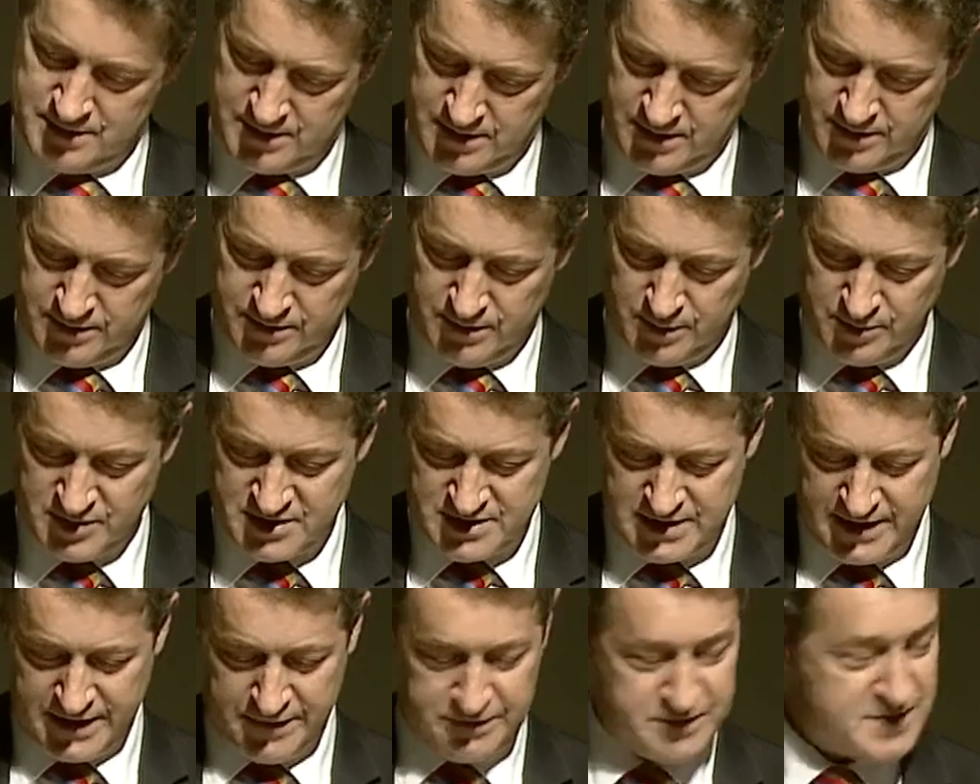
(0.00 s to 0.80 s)
On
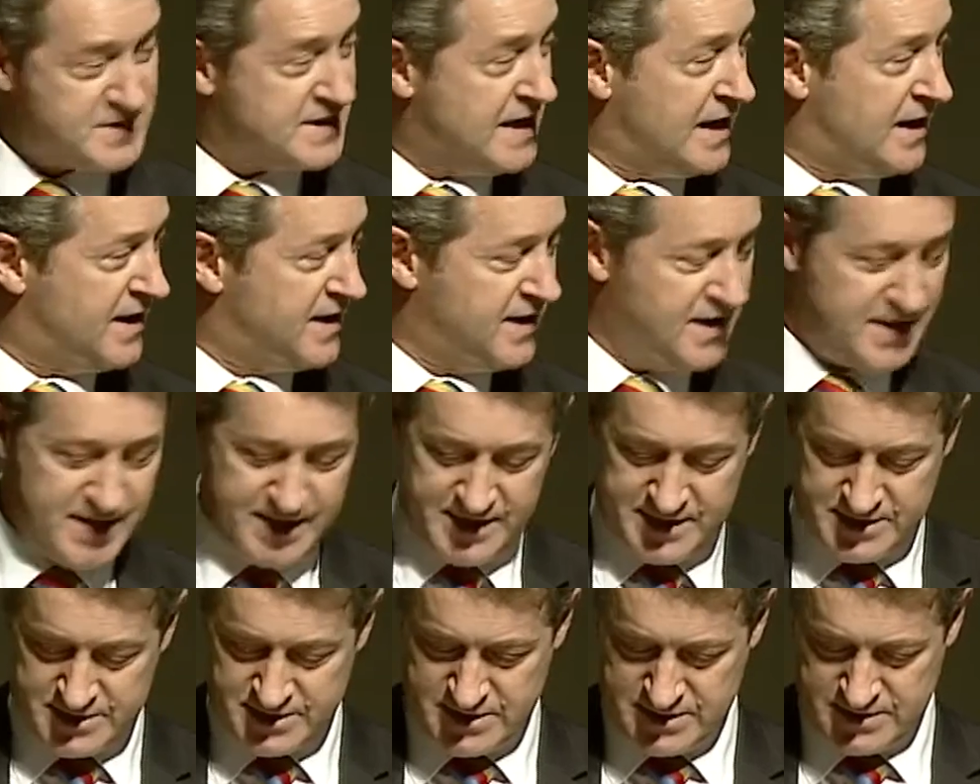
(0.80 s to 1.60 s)
Robert's left, Sally
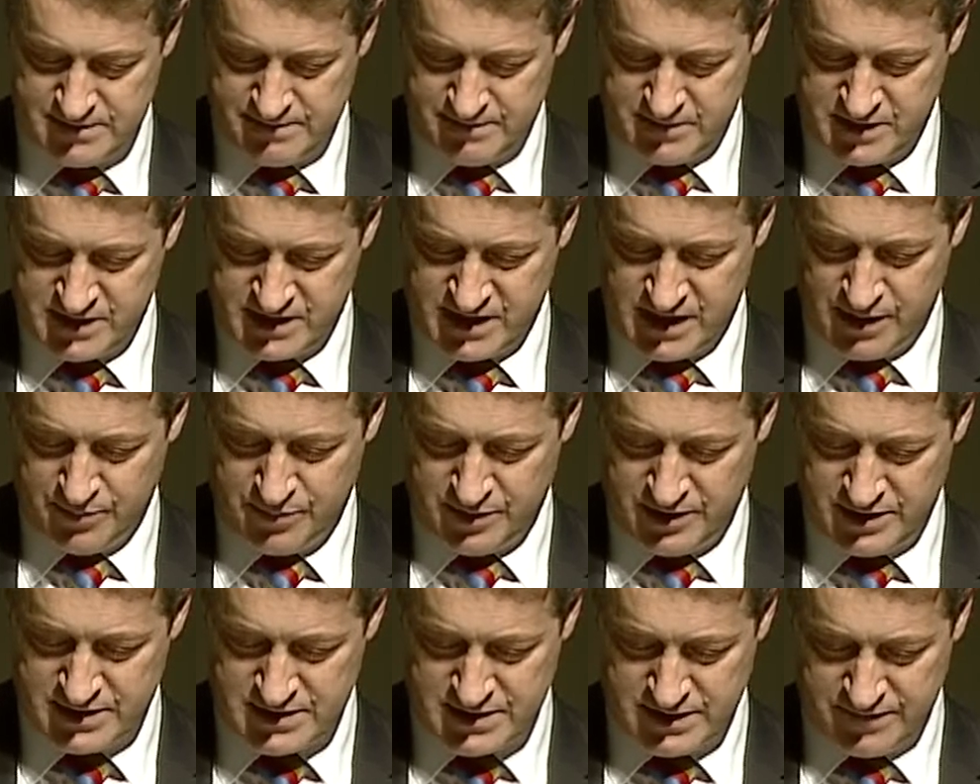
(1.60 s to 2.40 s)
Neas,
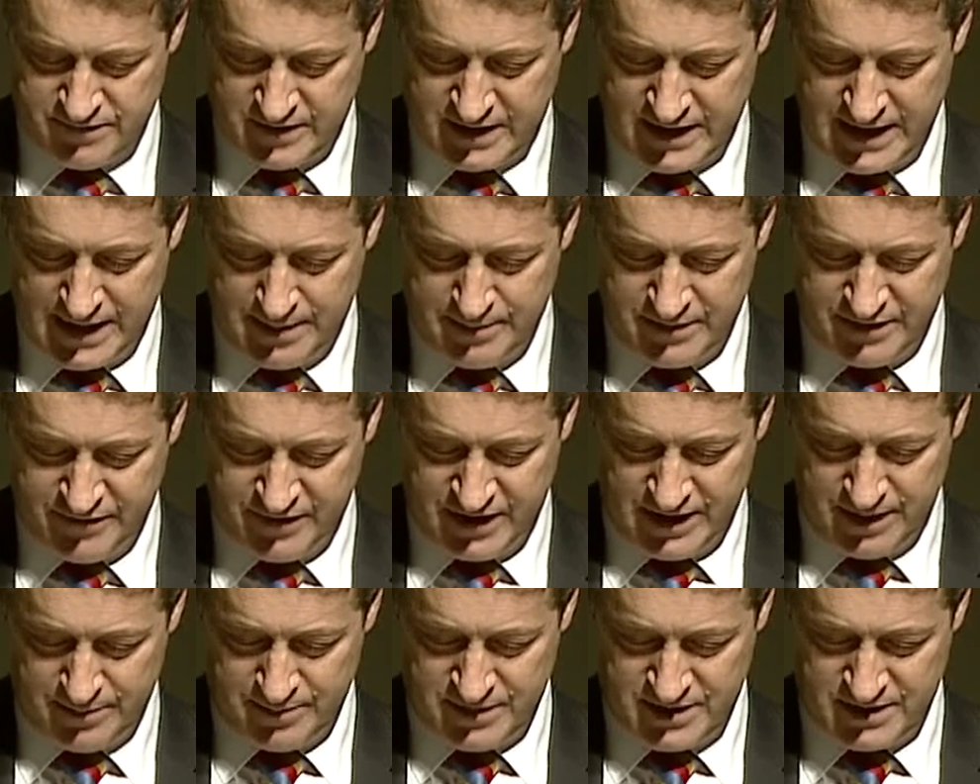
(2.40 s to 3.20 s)
Chairperson of the Game
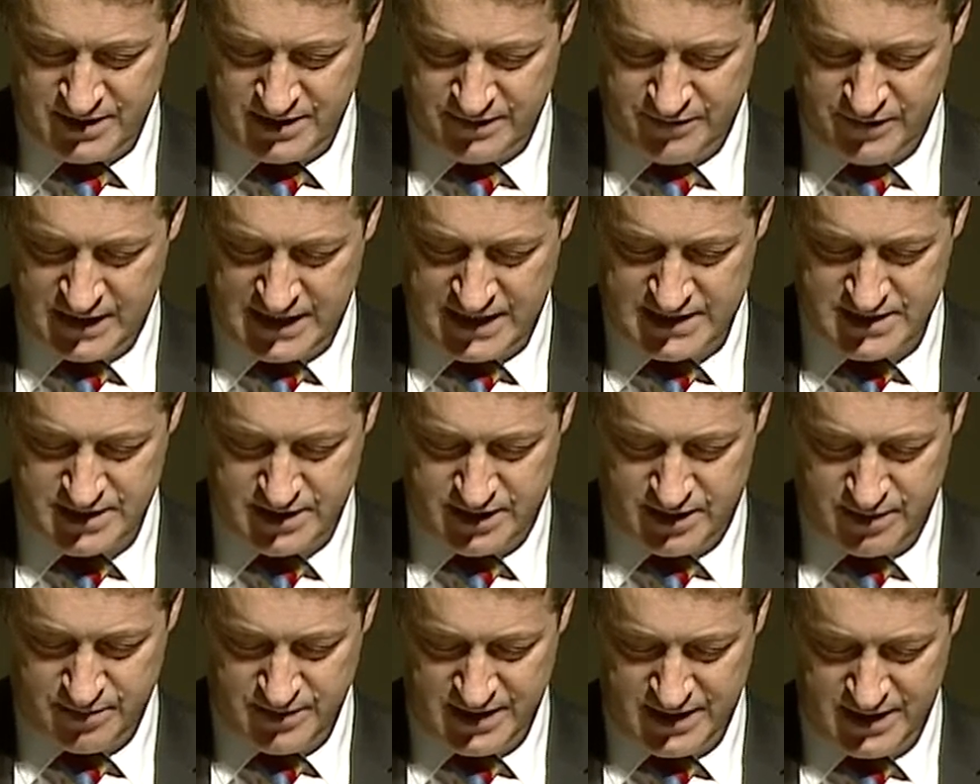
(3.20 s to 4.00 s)
Development
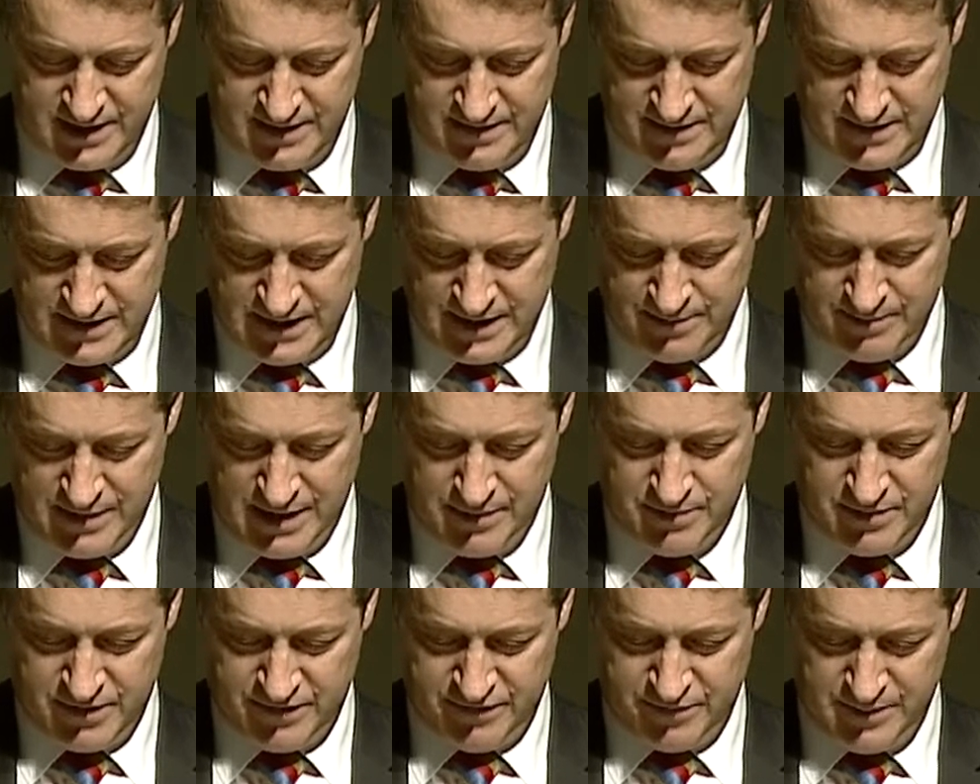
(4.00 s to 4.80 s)
Advisory Committee and
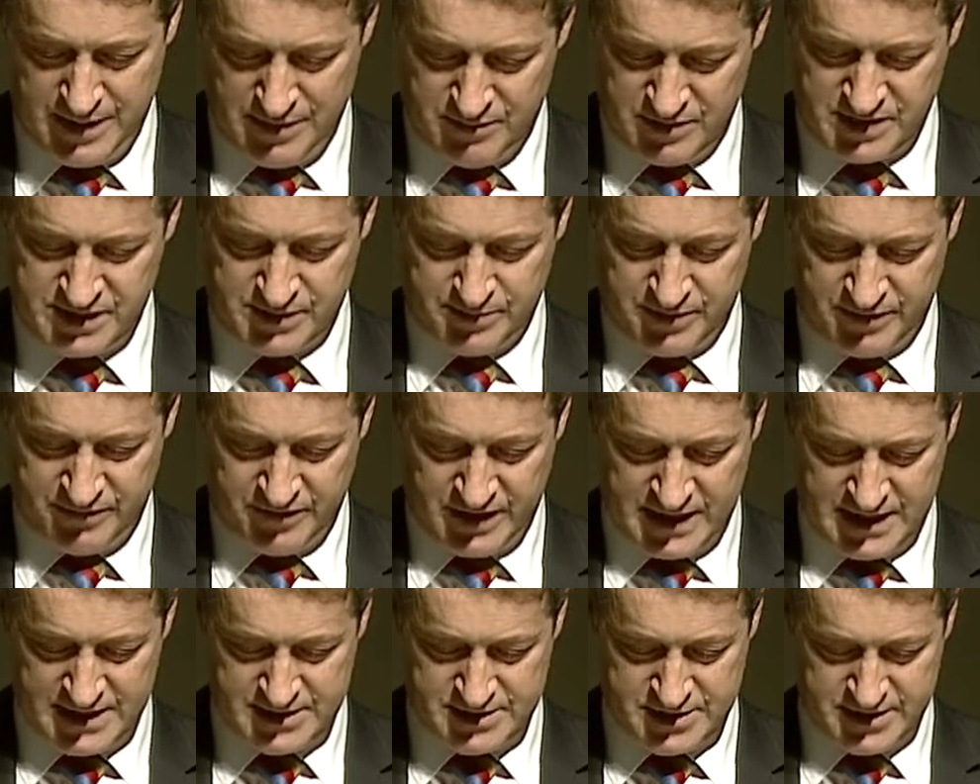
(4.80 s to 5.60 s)
Member of Membership
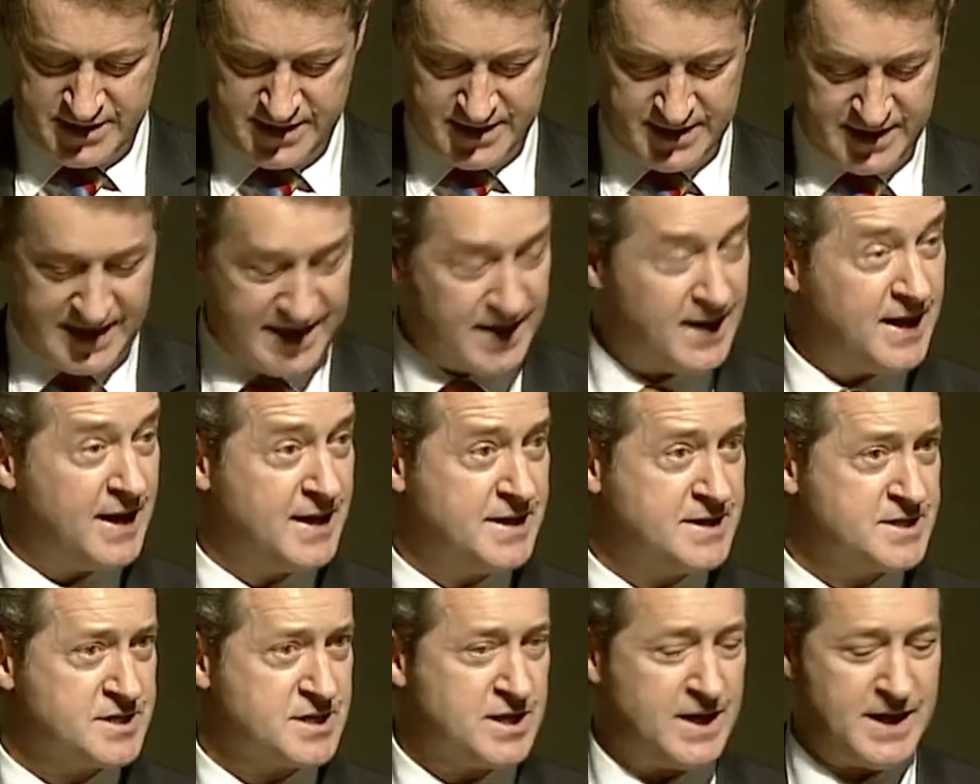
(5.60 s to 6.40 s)
Advisory and
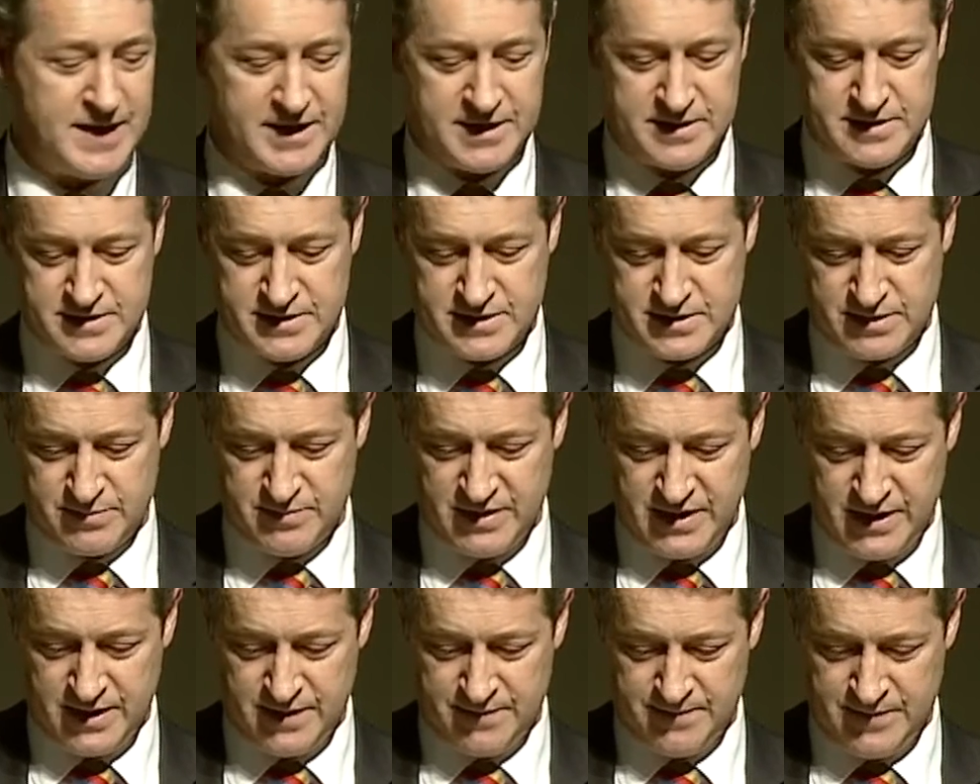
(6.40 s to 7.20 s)
Adelaide Strikers
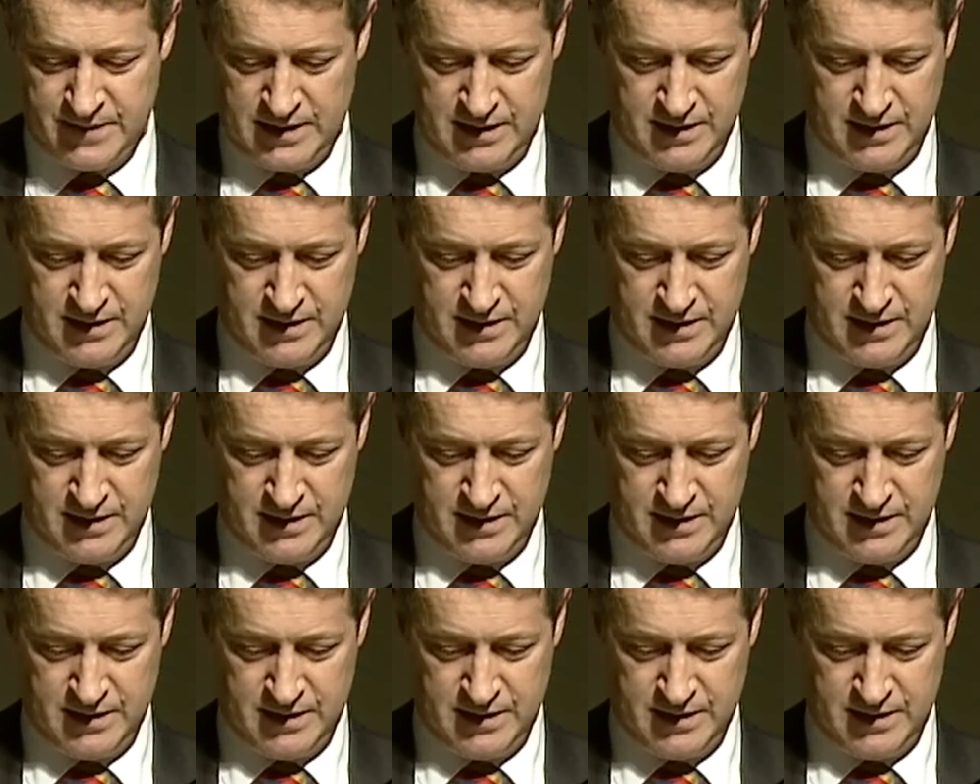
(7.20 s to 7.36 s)
Committee.